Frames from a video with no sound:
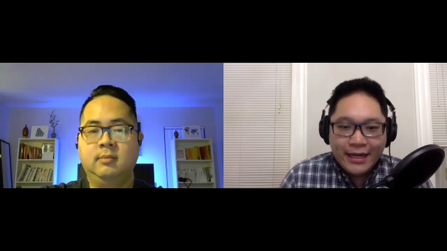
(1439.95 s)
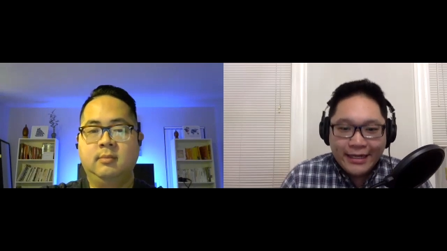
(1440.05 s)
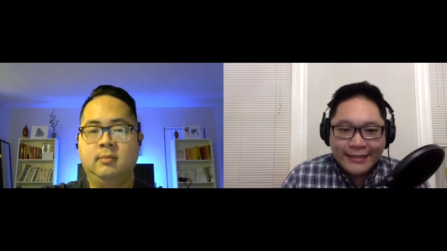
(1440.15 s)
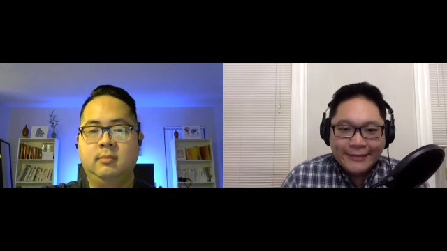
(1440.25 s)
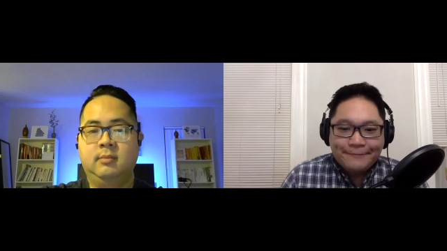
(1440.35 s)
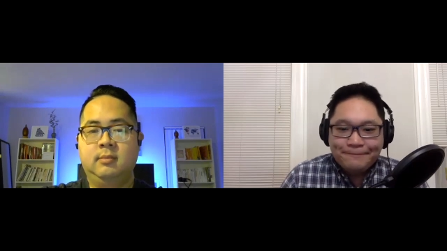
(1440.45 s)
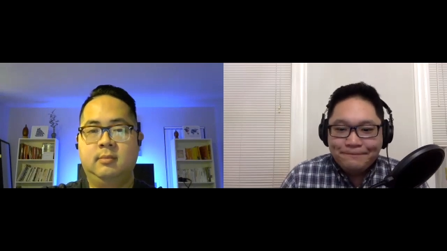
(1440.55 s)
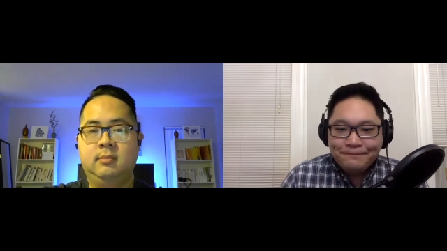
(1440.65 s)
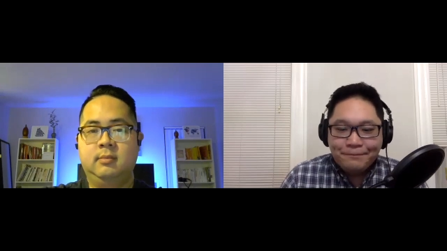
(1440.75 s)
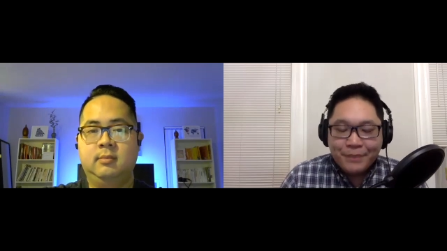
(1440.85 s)
Speaker 1: Um,
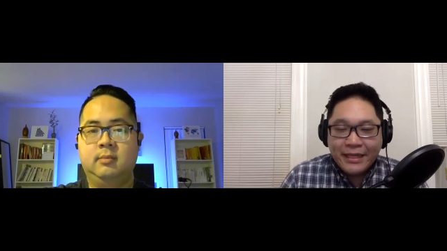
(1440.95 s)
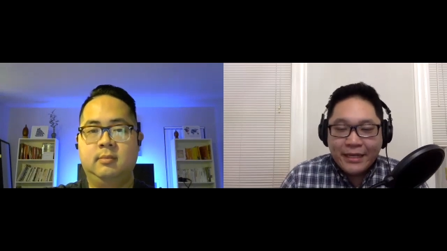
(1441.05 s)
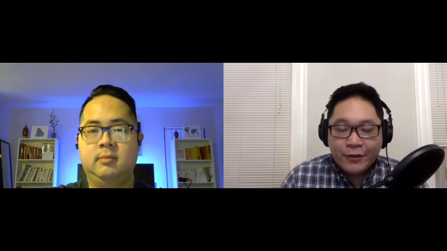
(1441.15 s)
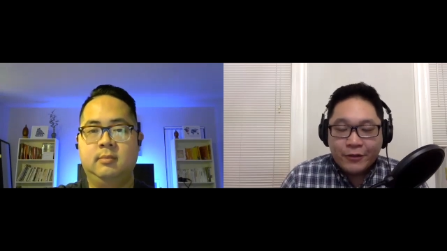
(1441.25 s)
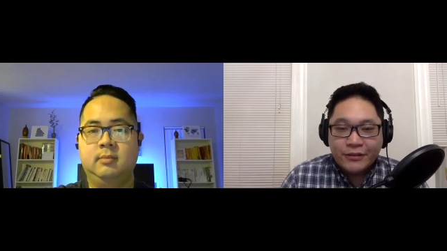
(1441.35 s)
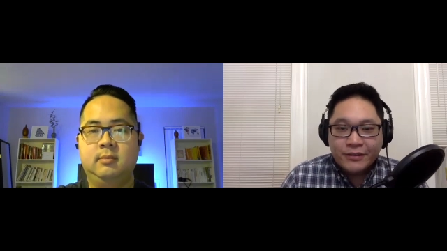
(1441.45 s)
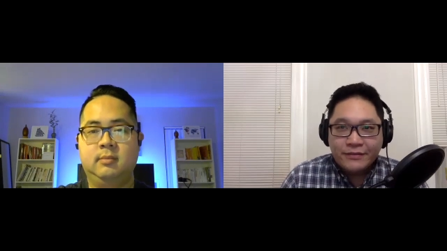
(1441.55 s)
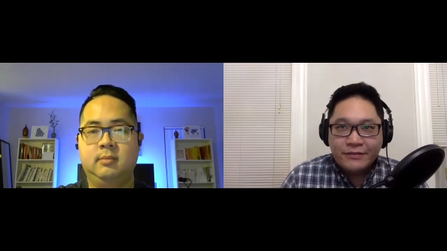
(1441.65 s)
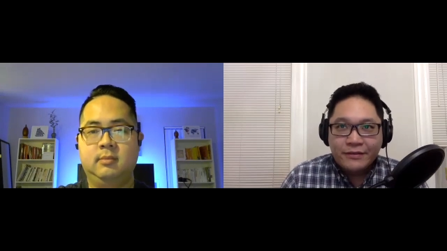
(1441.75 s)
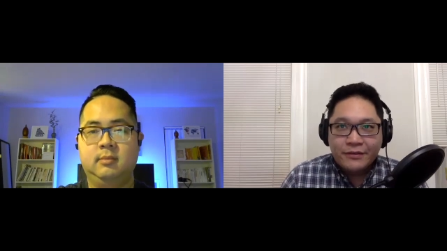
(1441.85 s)
but then it
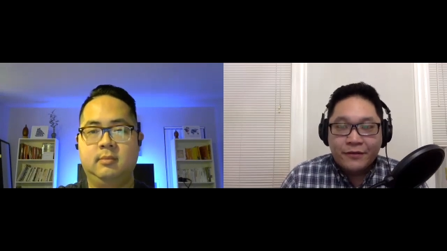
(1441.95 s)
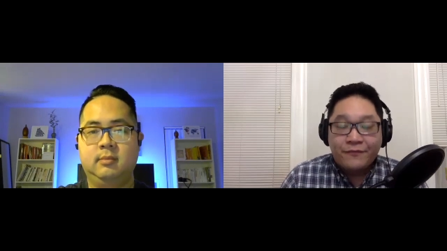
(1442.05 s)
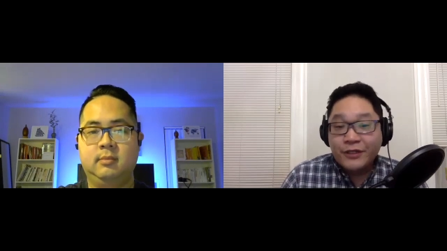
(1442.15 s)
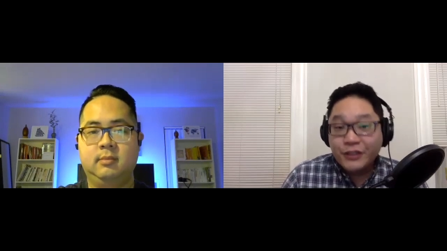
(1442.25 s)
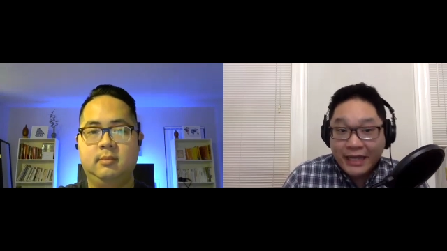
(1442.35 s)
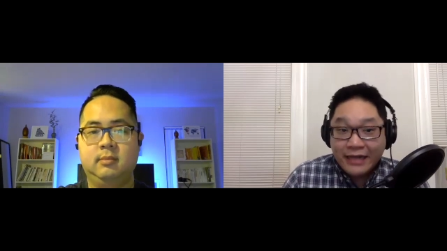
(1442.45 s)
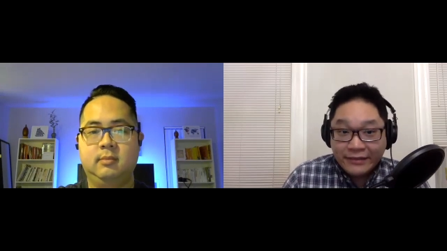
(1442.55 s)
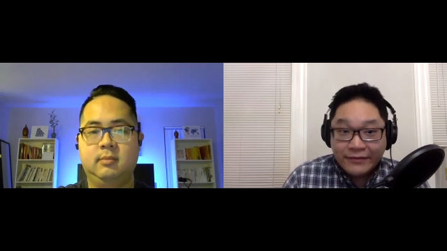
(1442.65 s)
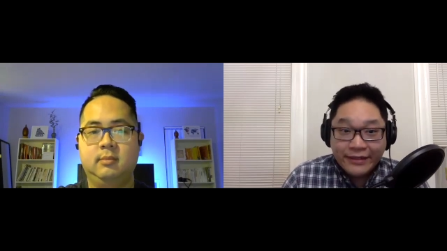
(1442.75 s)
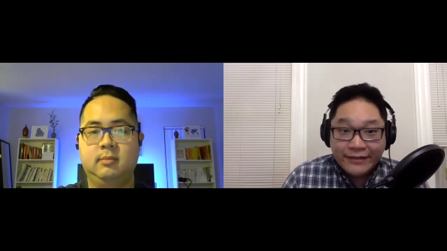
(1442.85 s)
goes, you know,
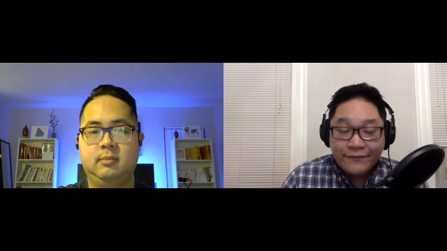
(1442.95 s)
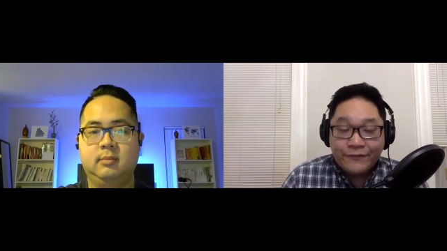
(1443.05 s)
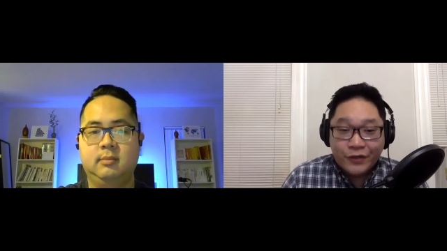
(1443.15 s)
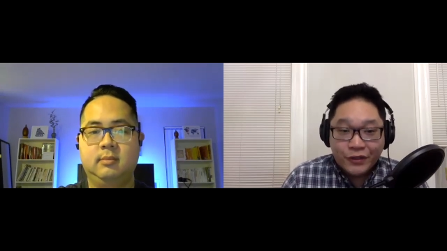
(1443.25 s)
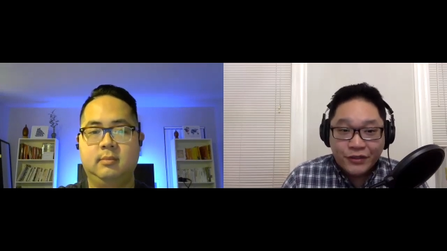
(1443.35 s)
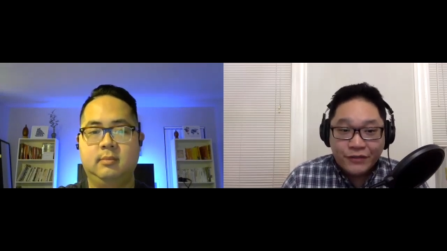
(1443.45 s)
functionality, right? First